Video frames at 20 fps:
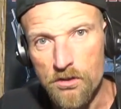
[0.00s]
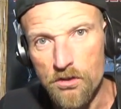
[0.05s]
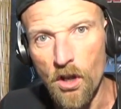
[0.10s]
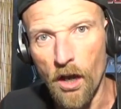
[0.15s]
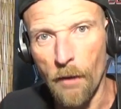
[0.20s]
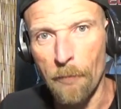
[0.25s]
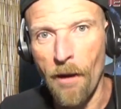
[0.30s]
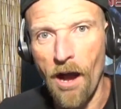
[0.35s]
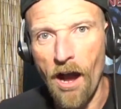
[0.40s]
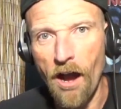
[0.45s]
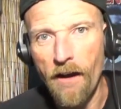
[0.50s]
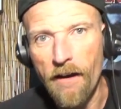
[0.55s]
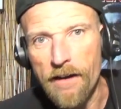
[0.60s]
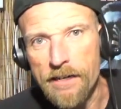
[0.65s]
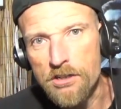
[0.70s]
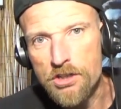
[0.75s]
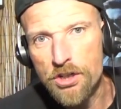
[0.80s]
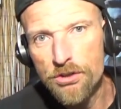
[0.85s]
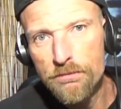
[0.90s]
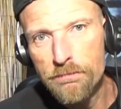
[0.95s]
I might
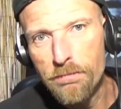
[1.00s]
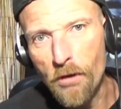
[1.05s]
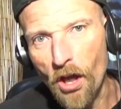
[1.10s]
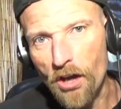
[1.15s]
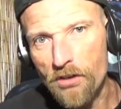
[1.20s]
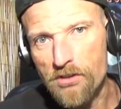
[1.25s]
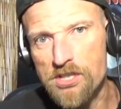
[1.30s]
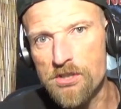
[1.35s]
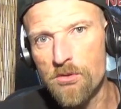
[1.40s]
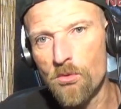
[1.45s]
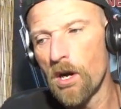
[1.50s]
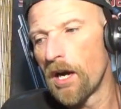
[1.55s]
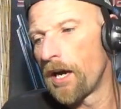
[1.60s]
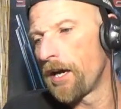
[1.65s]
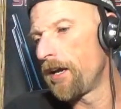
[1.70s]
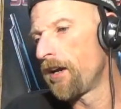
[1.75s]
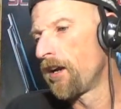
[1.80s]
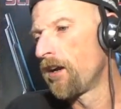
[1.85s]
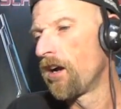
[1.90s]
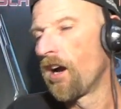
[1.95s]
hide two blocks
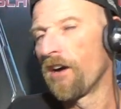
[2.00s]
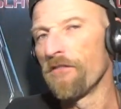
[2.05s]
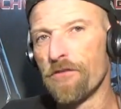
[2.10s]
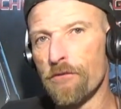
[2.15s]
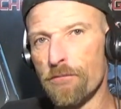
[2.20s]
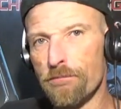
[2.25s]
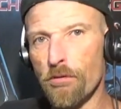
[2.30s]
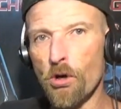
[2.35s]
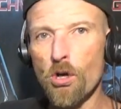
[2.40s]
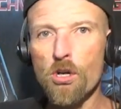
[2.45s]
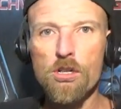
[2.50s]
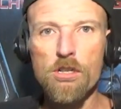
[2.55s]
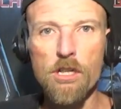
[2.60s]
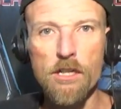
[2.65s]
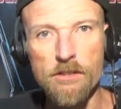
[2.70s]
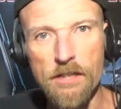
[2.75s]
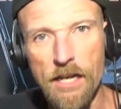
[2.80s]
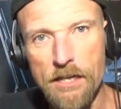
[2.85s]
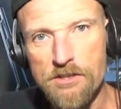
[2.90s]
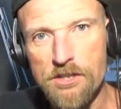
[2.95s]
away. I'm from
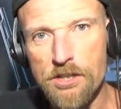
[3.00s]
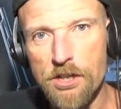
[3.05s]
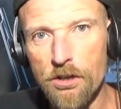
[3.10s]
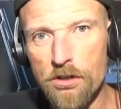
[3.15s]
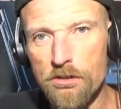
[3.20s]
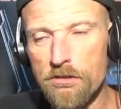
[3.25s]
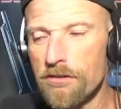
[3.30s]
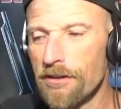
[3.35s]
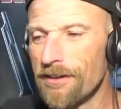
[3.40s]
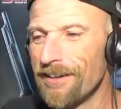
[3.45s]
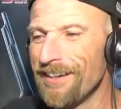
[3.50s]
Brooklyn, that's cool.